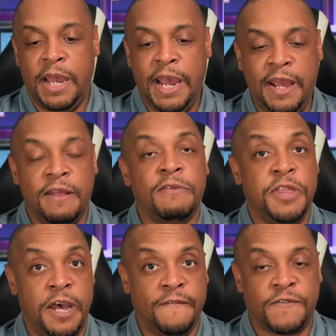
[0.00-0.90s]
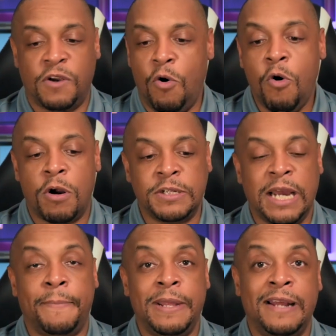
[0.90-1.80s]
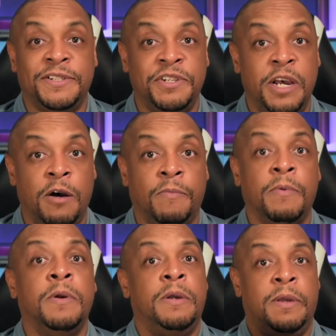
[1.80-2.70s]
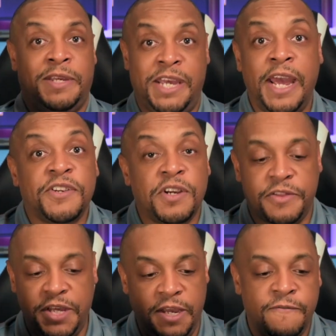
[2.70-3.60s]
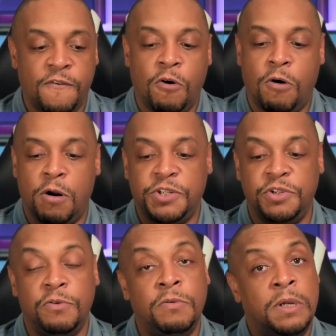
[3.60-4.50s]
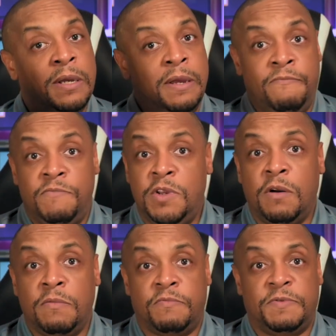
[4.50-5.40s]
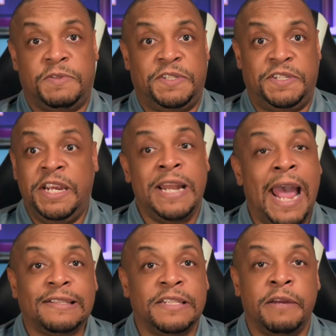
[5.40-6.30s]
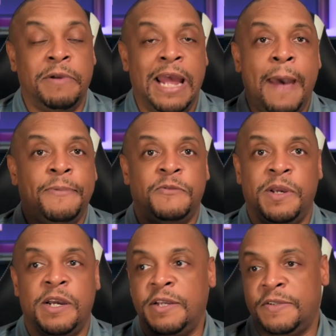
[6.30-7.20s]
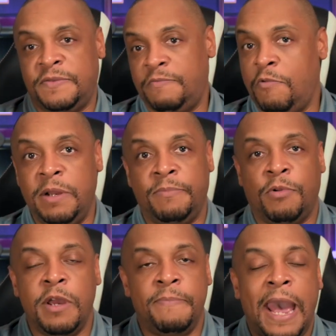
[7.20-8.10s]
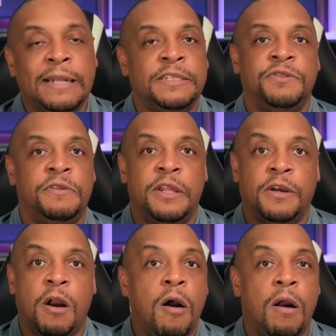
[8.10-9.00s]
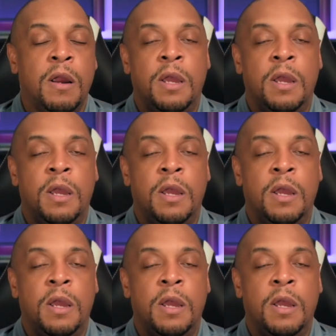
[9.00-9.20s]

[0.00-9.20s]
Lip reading: a theft, or on top of that to help catch a thief, or to, you know, see an accident when it happens because one employee backed into another car.